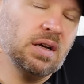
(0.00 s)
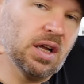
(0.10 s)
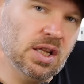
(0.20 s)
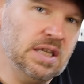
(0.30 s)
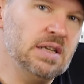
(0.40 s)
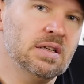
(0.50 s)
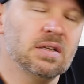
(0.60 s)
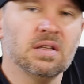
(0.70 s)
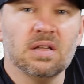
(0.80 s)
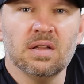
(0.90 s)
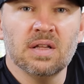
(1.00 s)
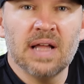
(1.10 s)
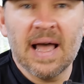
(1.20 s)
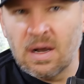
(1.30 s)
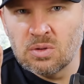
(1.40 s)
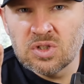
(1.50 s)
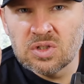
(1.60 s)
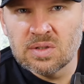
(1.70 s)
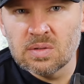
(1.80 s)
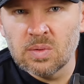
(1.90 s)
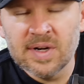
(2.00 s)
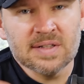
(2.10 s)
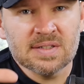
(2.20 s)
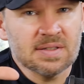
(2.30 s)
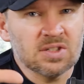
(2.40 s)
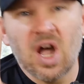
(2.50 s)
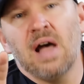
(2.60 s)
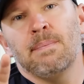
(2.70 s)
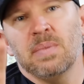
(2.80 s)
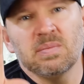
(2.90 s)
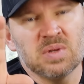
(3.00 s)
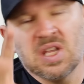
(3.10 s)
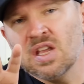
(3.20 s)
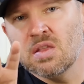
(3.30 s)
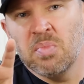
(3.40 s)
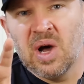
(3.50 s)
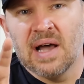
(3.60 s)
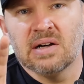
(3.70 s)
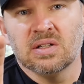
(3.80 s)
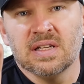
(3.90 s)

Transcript: clean house, where it's top king of the pile,